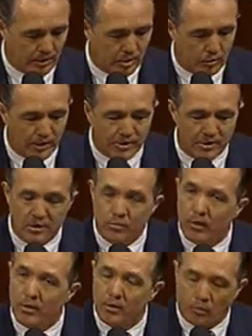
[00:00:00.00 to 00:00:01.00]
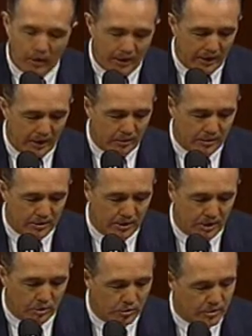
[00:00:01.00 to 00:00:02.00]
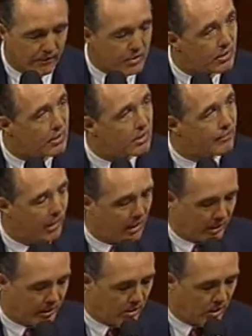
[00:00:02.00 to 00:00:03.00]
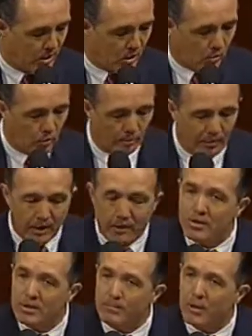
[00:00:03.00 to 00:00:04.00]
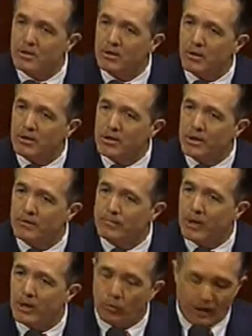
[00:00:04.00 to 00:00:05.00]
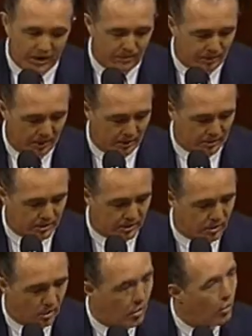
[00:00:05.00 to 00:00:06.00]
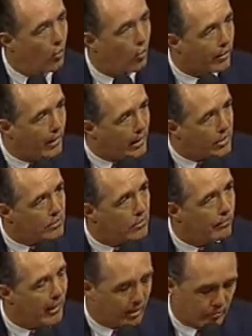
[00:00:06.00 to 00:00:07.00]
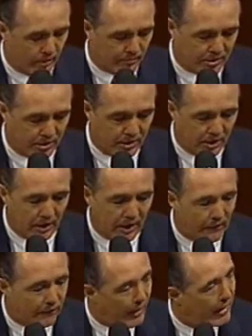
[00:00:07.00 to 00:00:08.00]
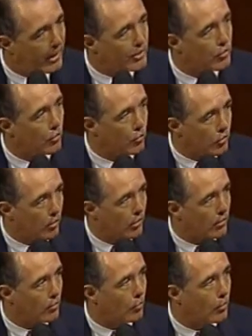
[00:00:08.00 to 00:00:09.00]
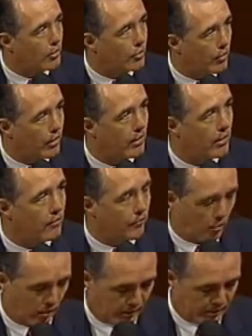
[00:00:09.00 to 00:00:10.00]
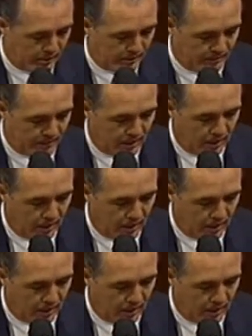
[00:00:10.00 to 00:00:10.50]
The question is whether the White House and those of us in this body will balance this budget ourselves by wise policy, or national bankruptcy and financial ruin will do it for us.